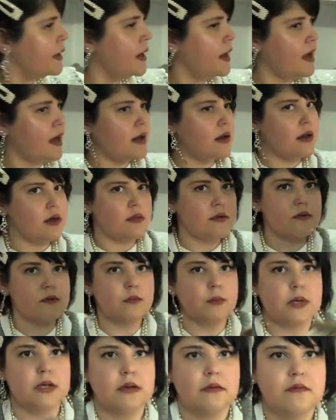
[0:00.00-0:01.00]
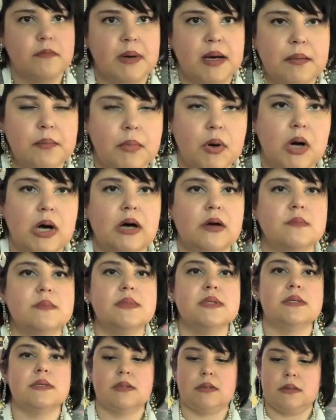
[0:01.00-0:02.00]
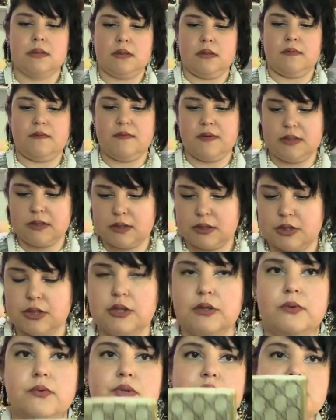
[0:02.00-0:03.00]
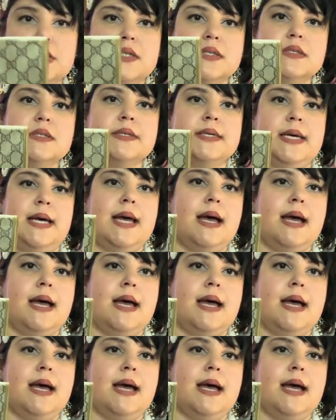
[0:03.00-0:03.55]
Another one of my mom's vintage Gucci's.